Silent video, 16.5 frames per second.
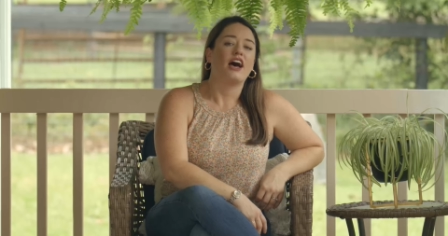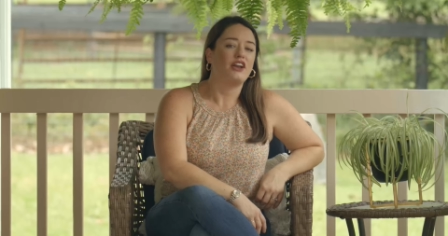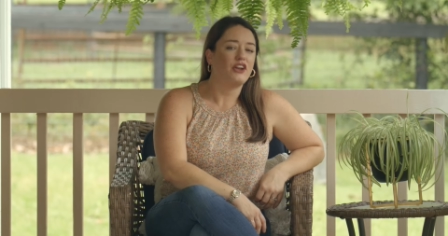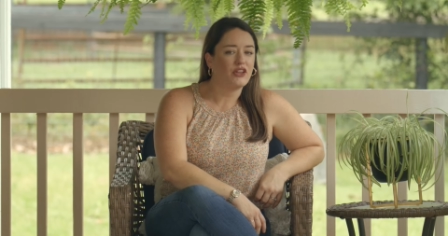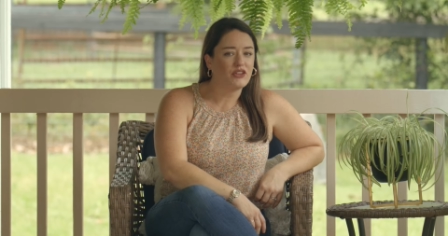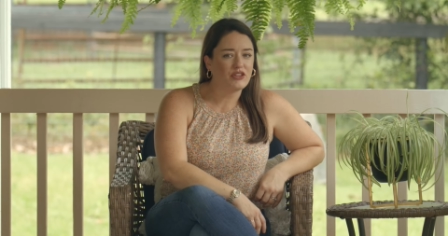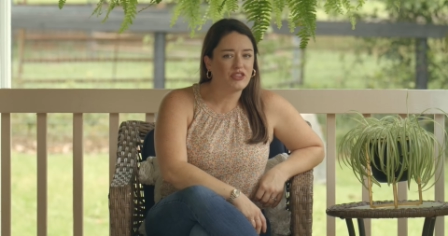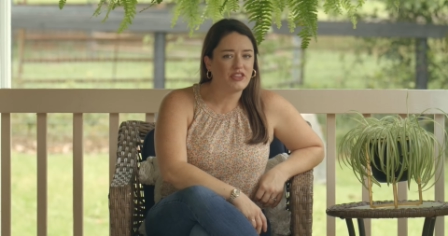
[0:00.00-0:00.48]

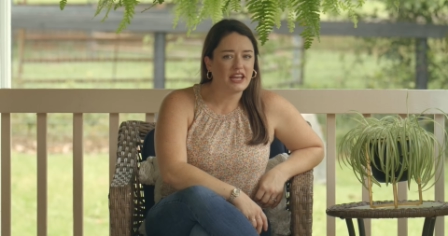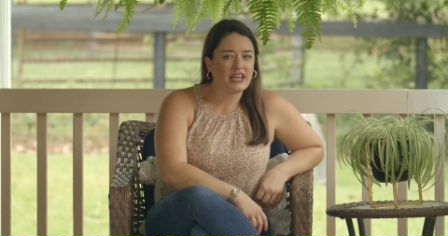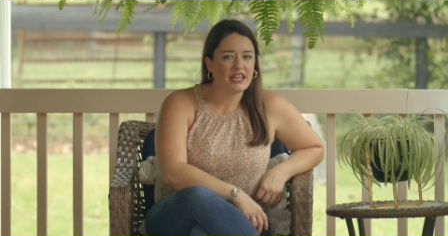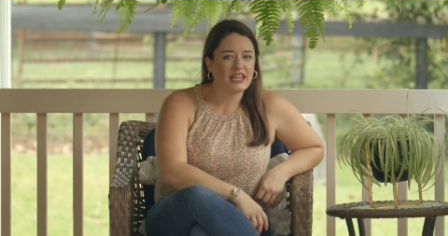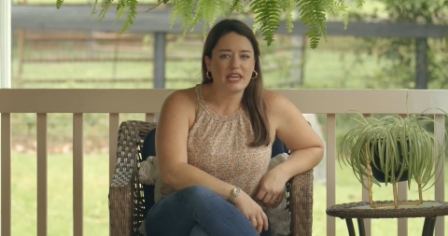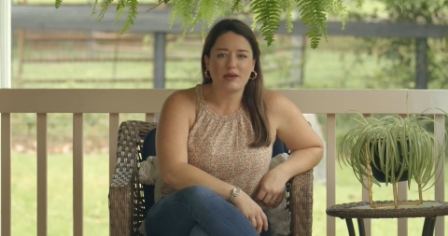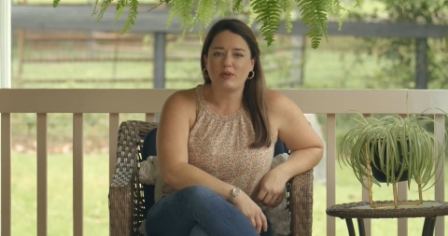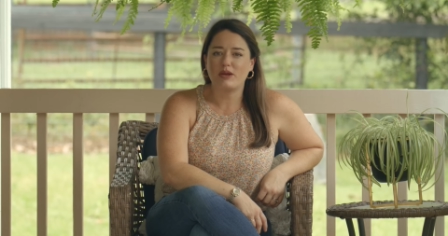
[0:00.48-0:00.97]
Another thing to
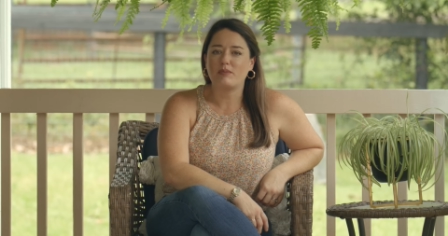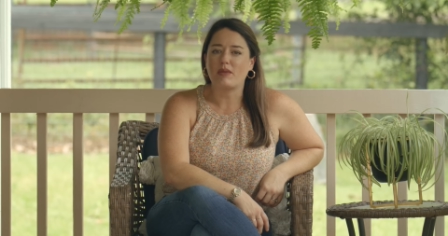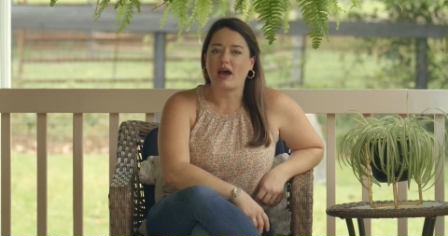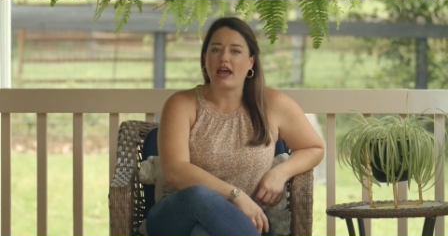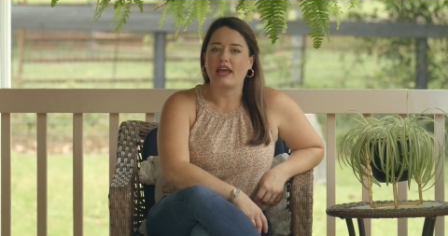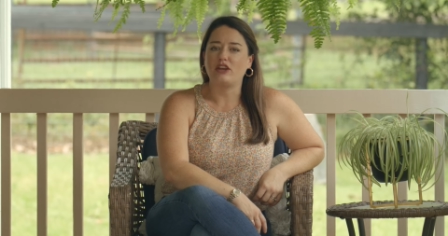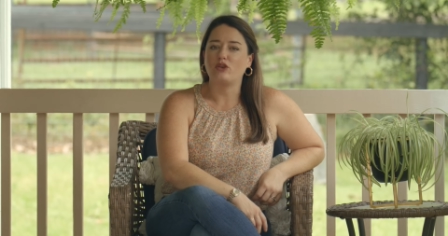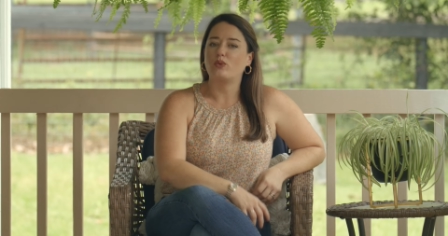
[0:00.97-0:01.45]
keep in
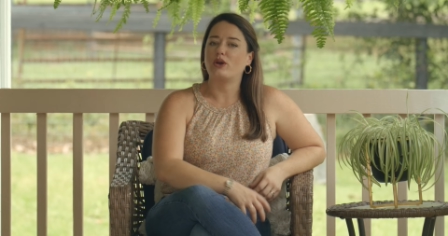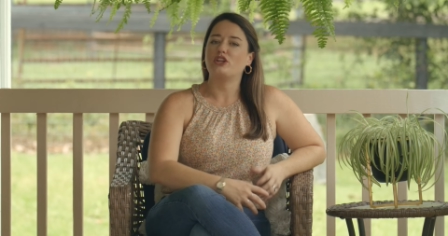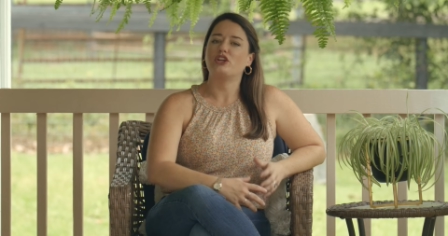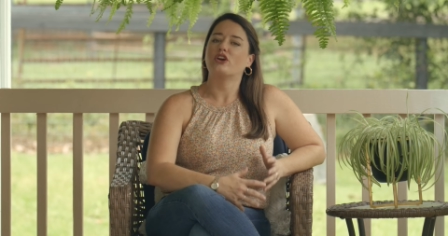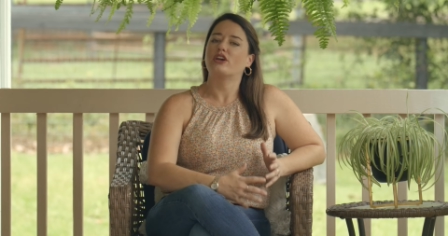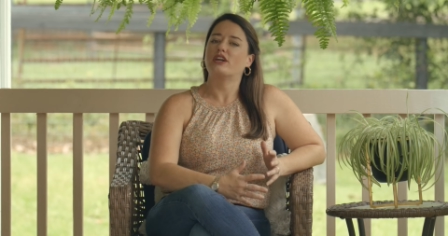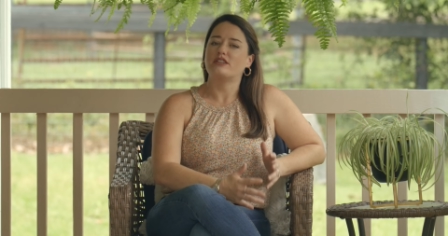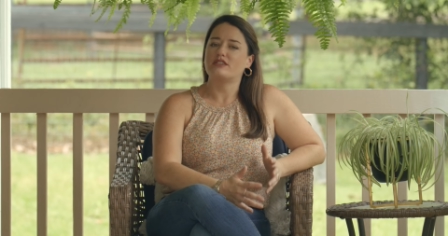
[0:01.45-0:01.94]
mind when
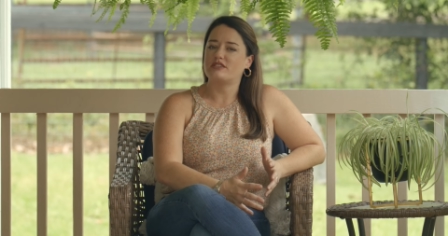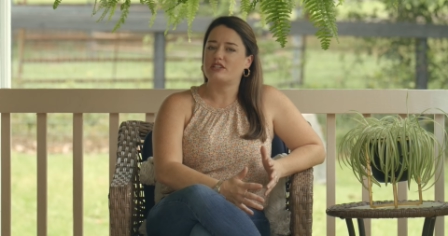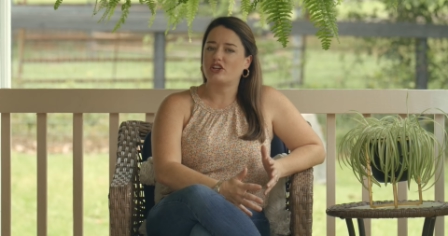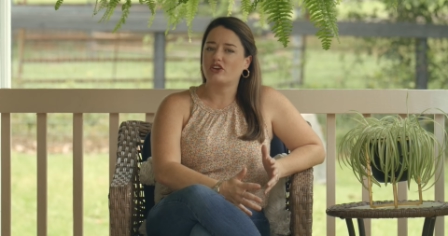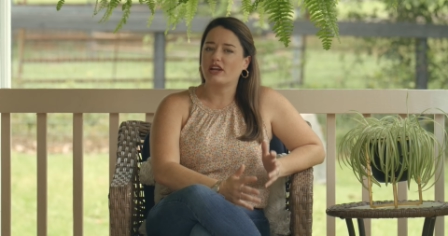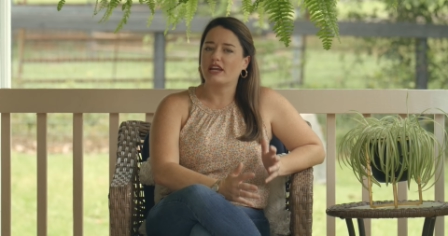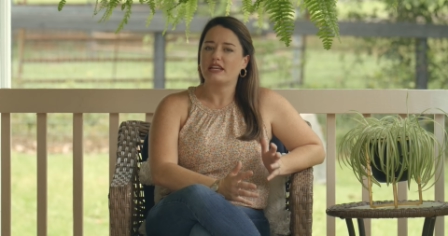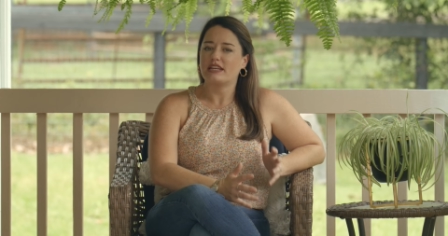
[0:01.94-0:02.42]
you're
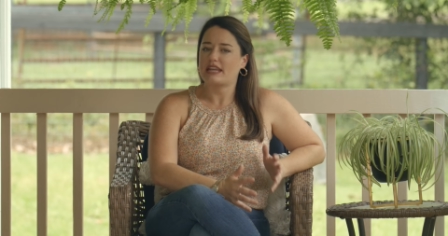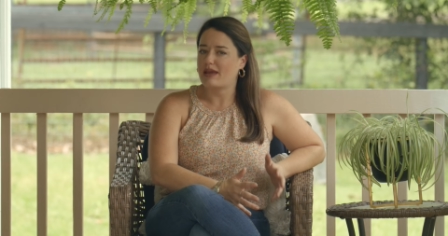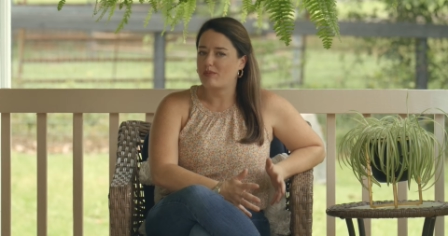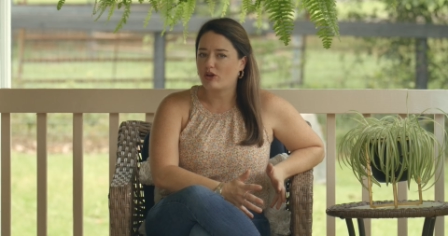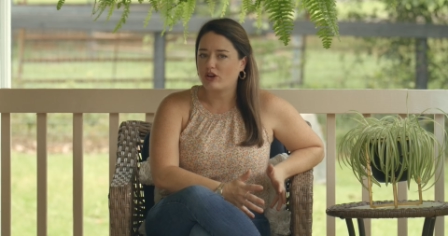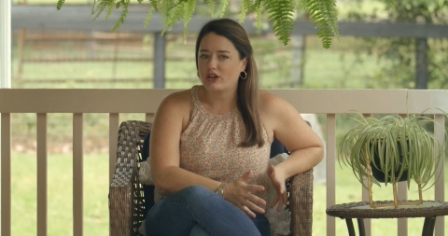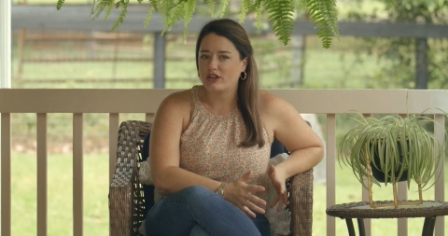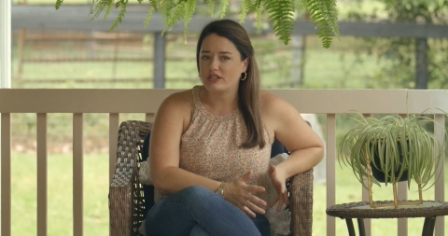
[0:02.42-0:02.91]
considering
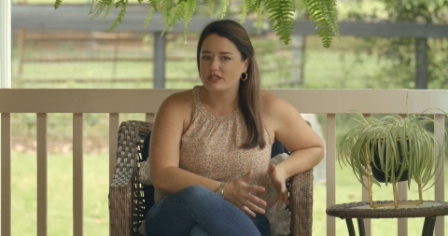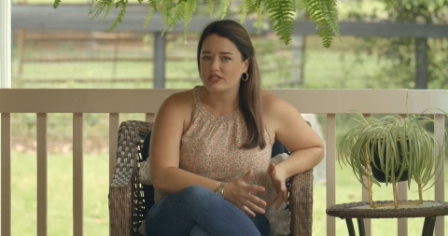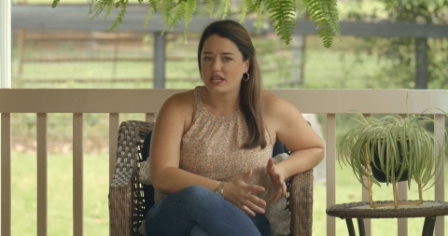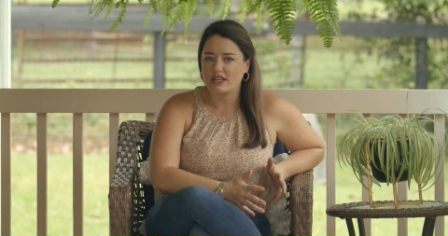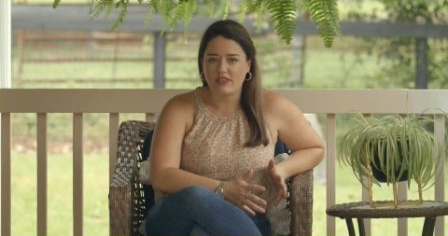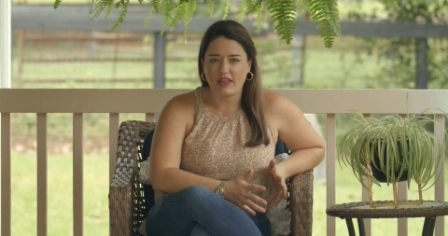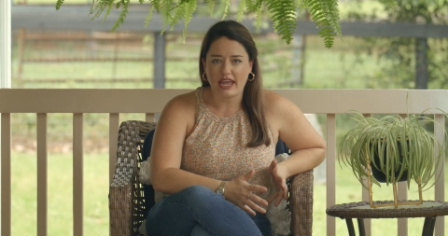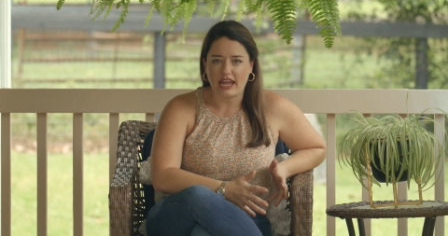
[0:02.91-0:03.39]
neighborhoods
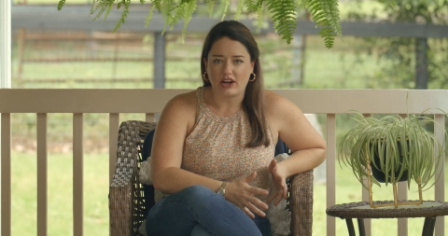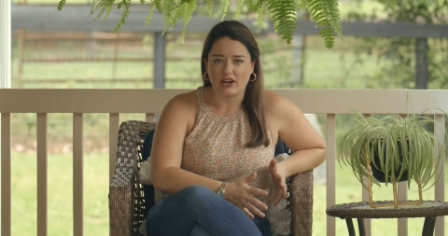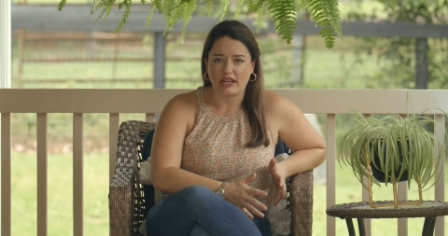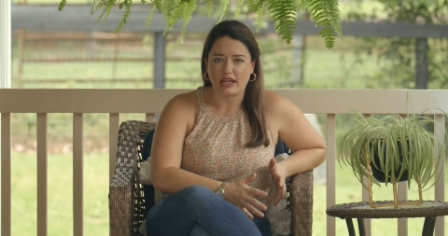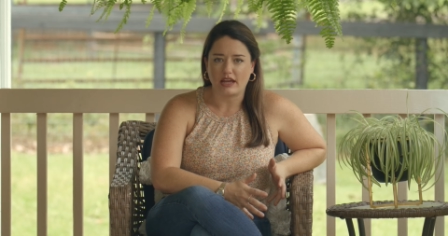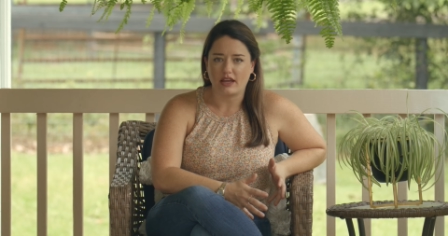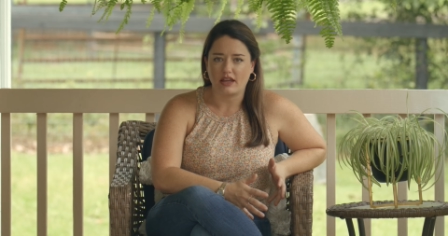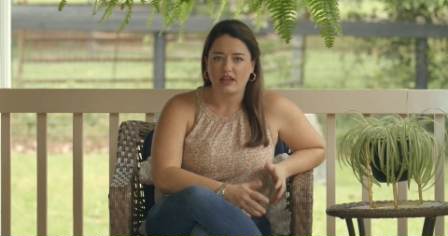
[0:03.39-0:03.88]
in the
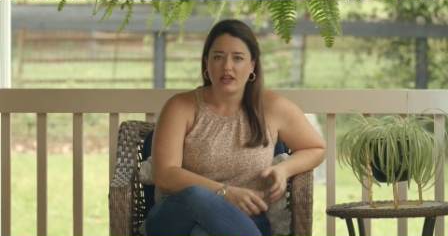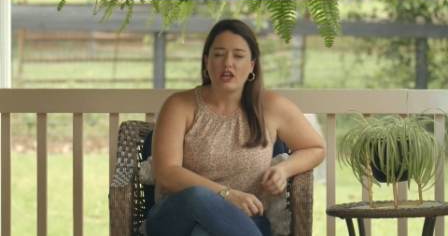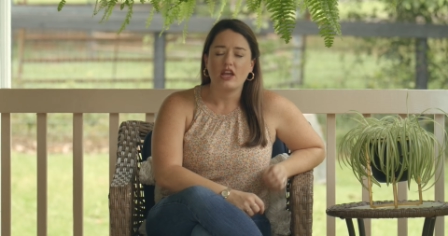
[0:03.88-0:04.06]
area